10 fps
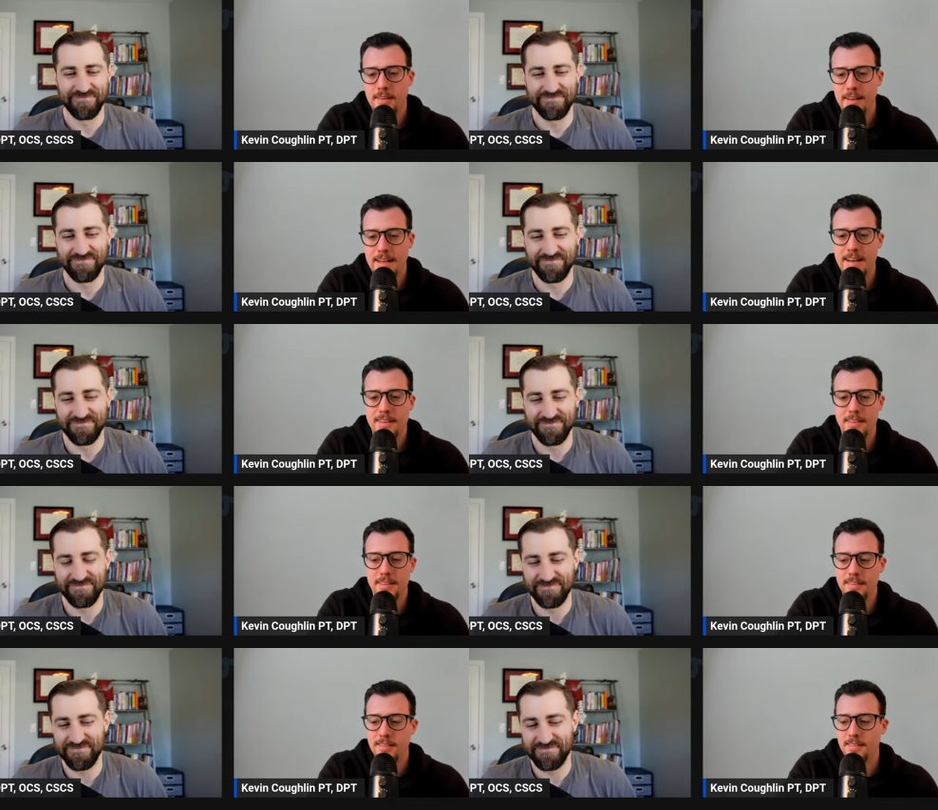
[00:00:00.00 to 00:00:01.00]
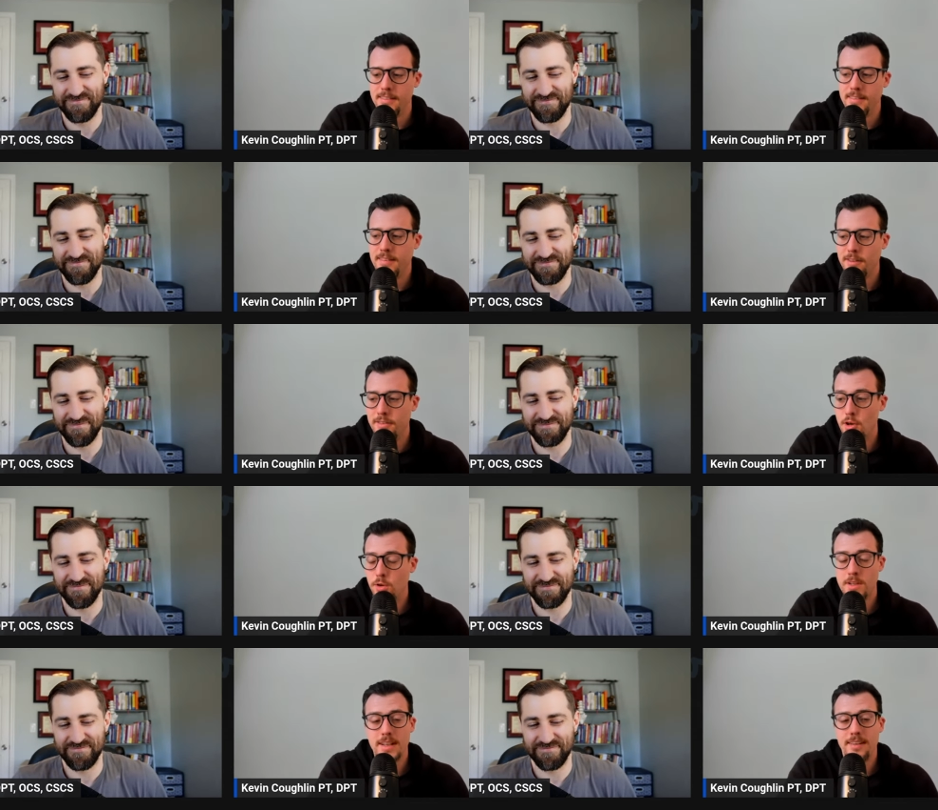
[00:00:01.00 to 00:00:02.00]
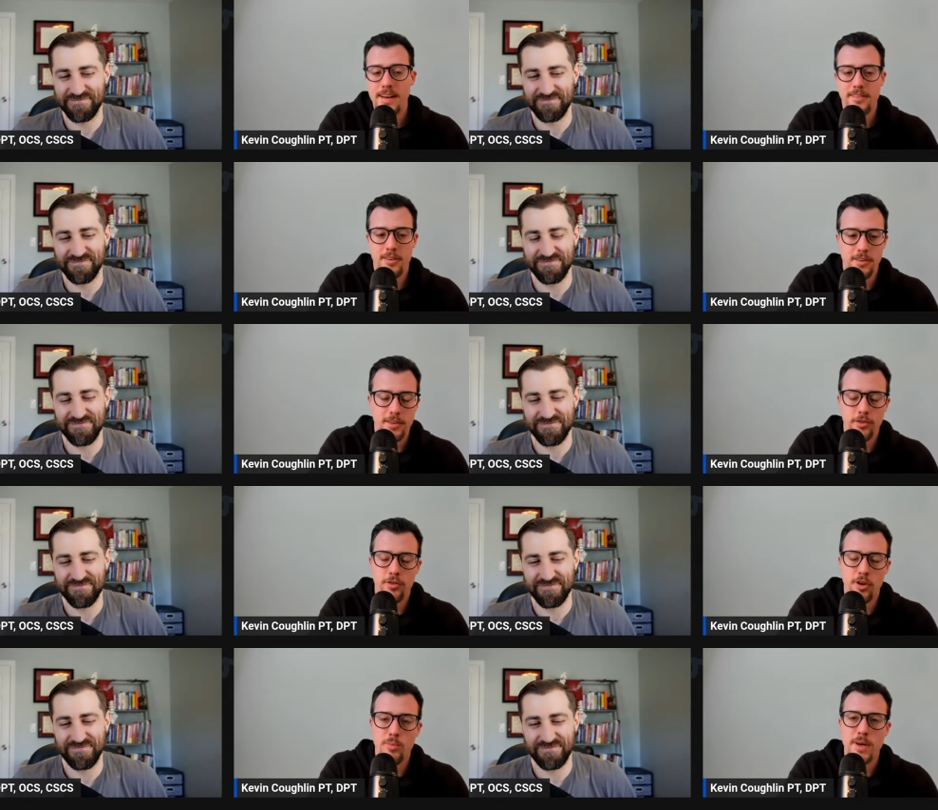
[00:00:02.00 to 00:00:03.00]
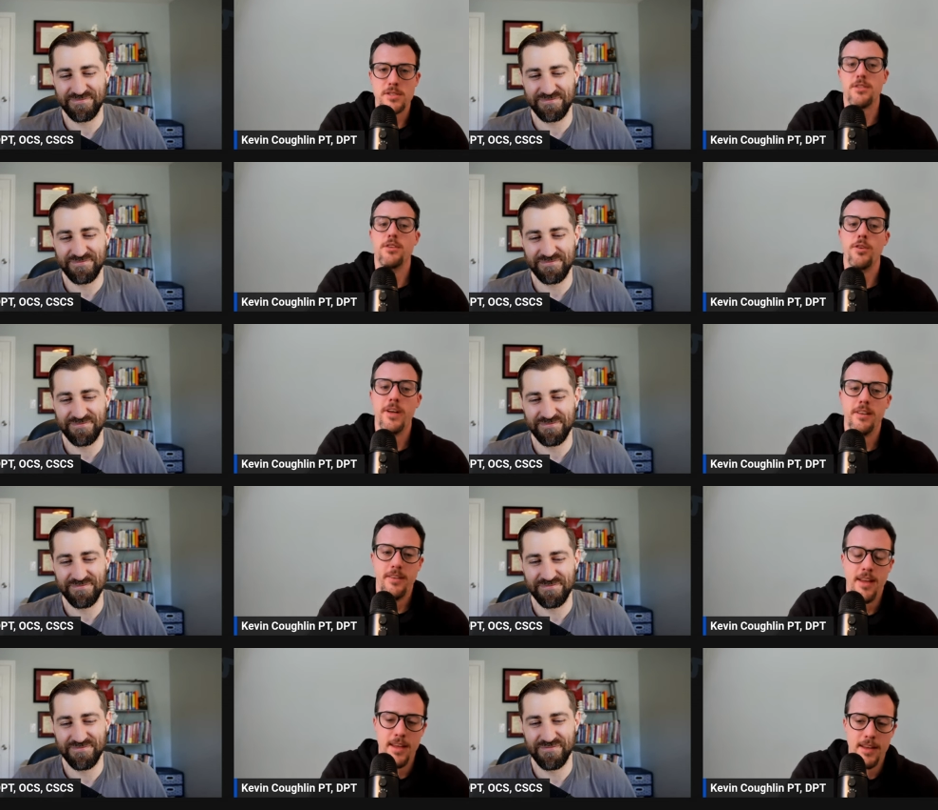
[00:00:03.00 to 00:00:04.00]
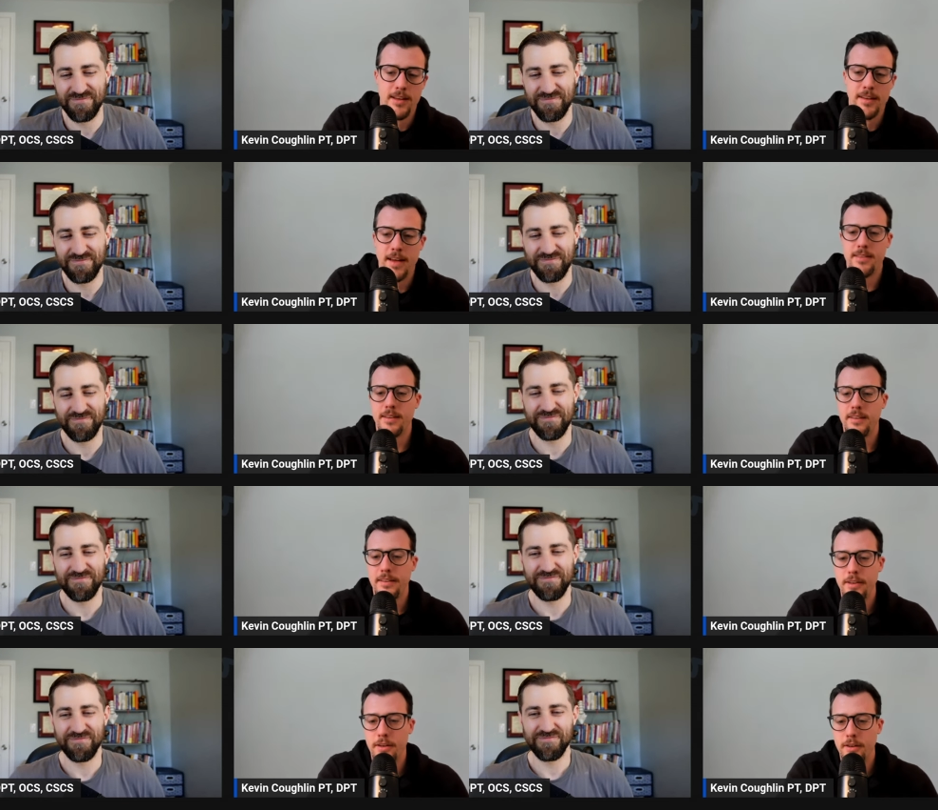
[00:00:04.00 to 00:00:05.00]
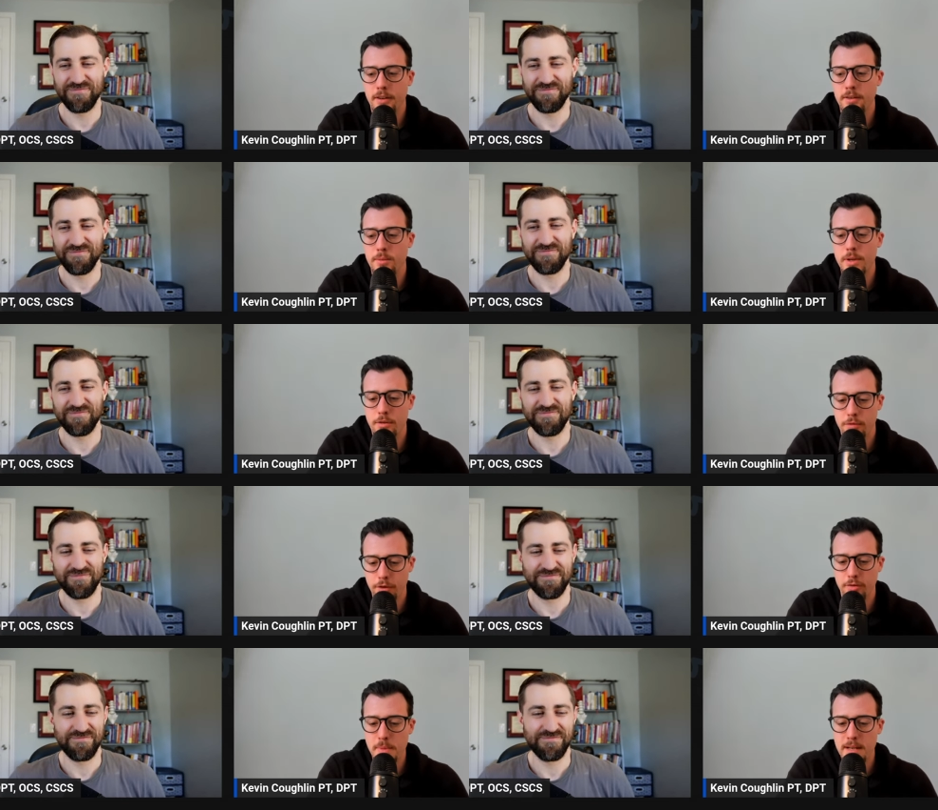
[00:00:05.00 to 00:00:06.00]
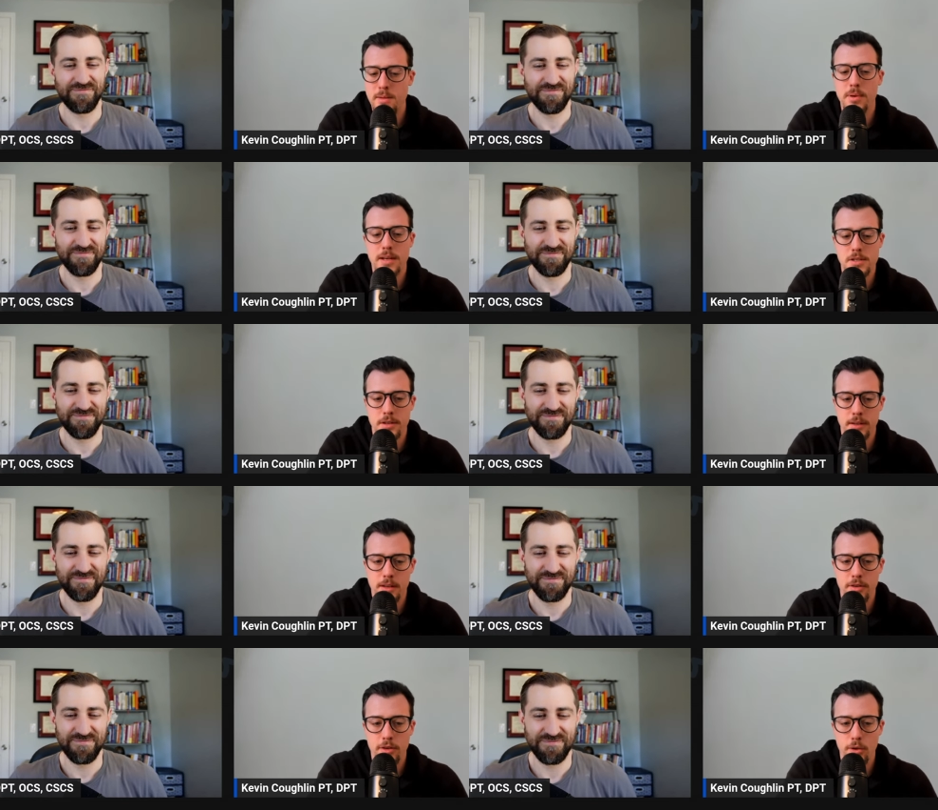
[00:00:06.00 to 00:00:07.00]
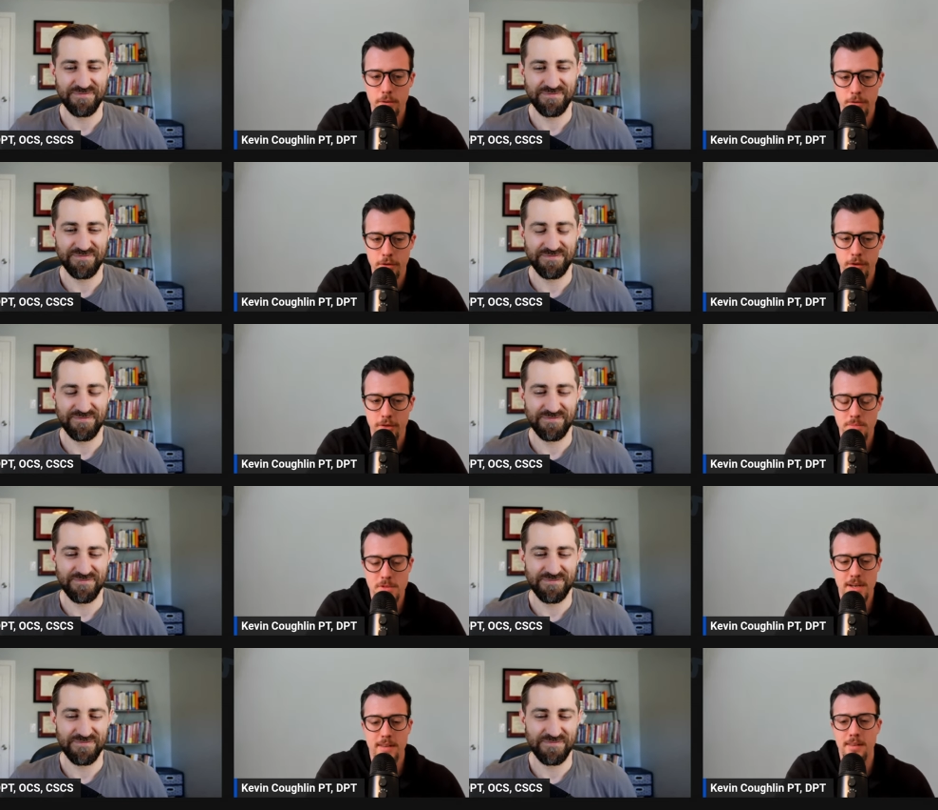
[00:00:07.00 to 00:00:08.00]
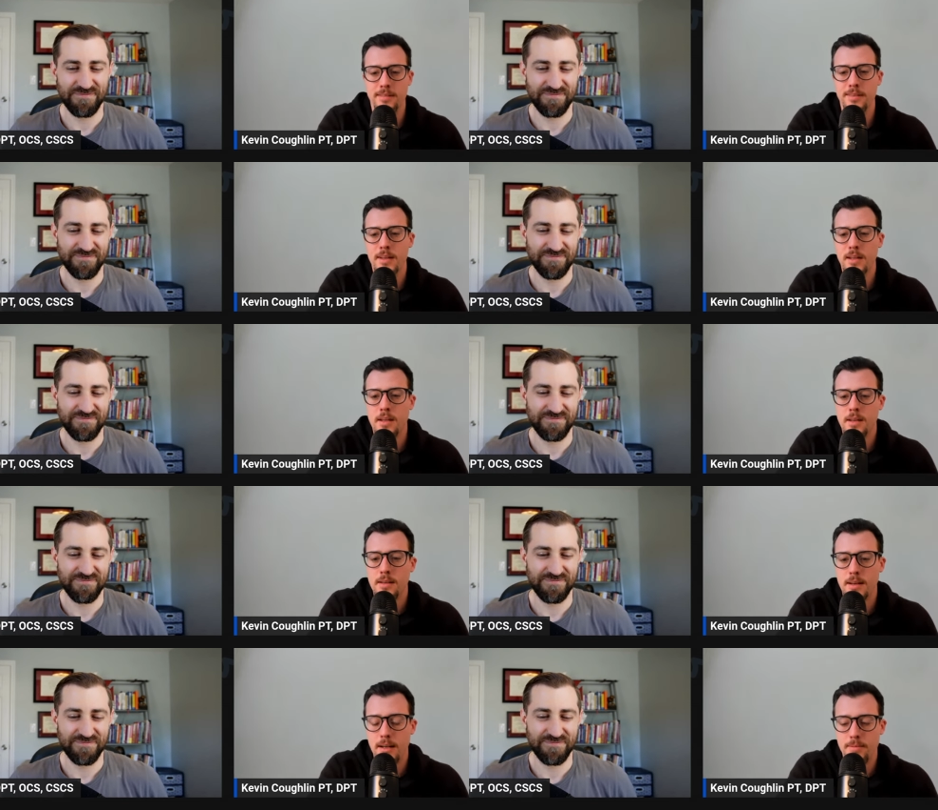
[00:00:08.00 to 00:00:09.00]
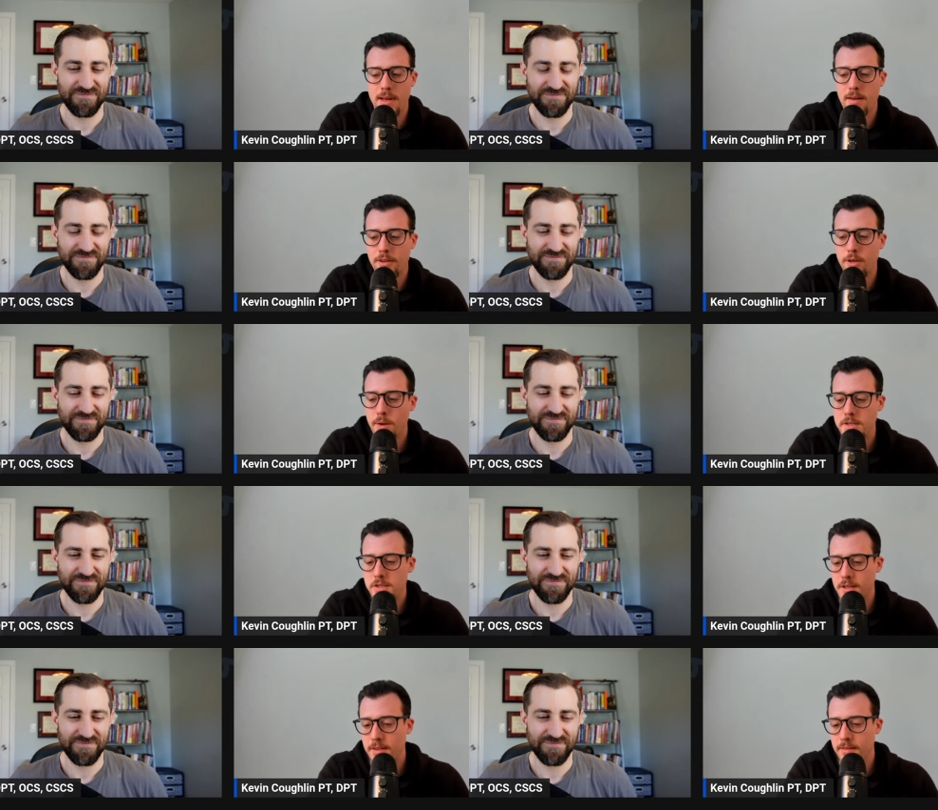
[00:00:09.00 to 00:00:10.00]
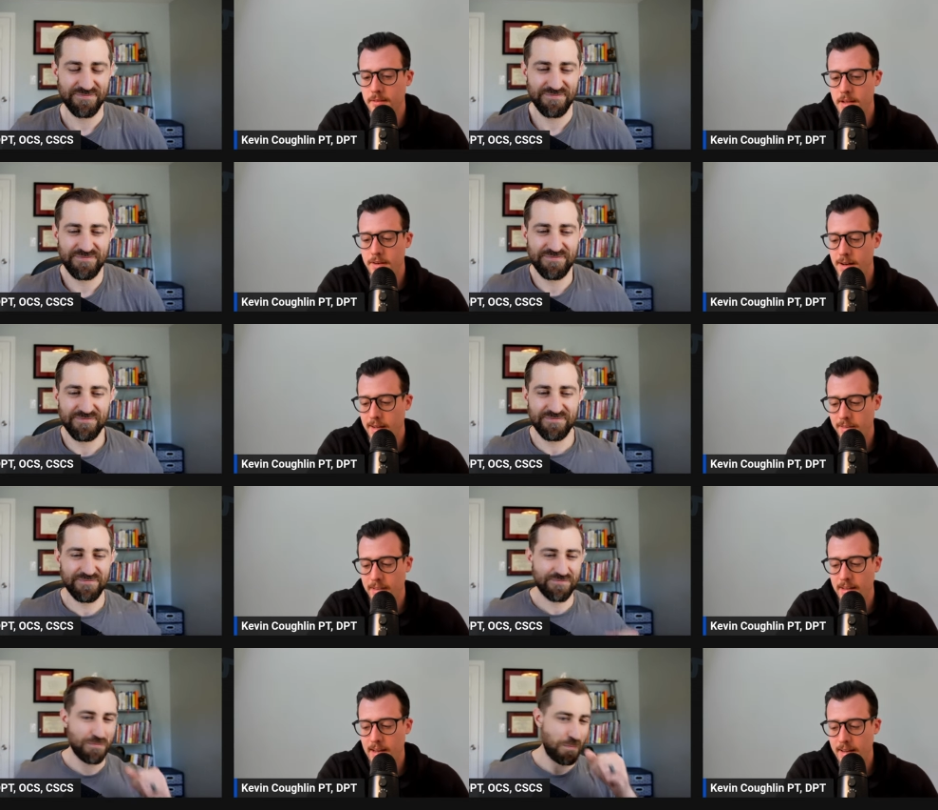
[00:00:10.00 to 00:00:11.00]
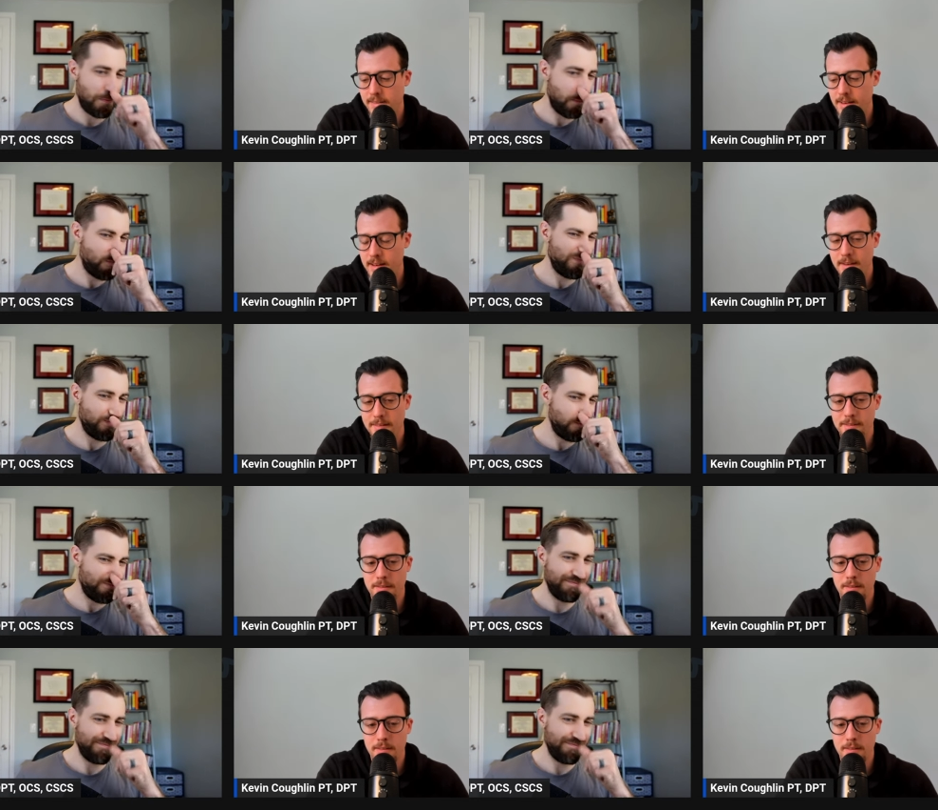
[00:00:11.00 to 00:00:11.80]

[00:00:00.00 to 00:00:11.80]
Speaker 1: it kind of, there's no clear answer. There's so much to it. And I think when you're first meeting the patient and you're going through your subjective, every question that you're asking has to have,